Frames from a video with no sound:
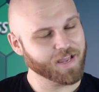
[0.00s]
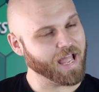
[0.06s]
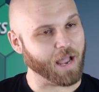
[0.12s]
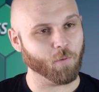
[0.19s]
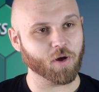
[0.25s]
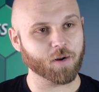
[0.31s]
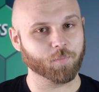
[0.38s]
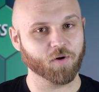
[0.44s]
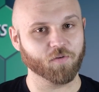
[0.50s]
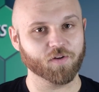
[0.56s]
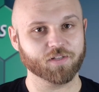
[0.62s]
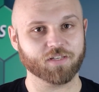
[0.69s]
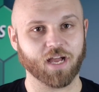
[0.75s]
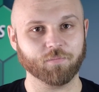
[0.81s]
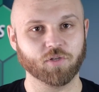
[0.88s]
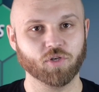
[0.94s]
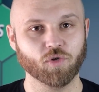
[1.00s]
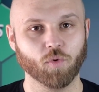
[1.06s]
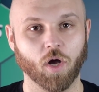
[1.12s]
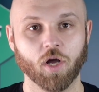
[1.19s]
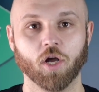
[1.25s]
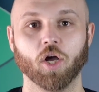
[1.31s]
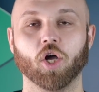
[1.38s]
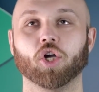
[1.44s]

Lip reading: And what a perfect time to do a